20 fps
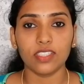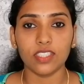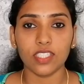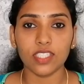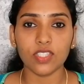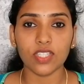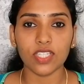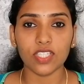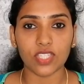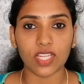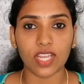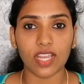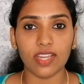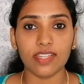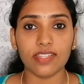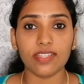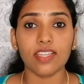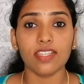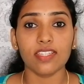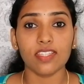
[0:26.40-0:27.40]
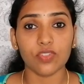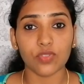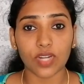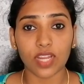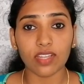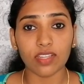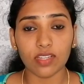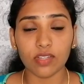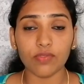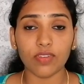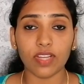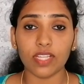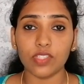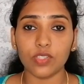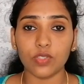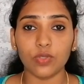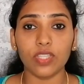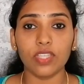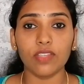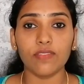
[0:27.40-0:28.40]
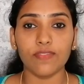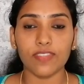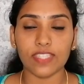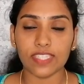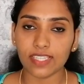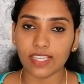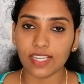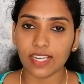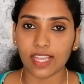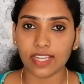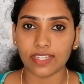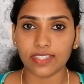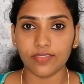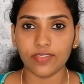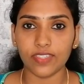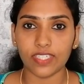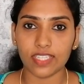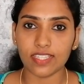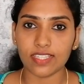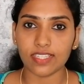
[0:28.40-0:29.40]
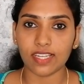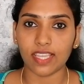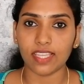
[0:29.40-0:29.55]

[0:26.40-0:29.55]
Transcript: Does your child struggle while doing physical activities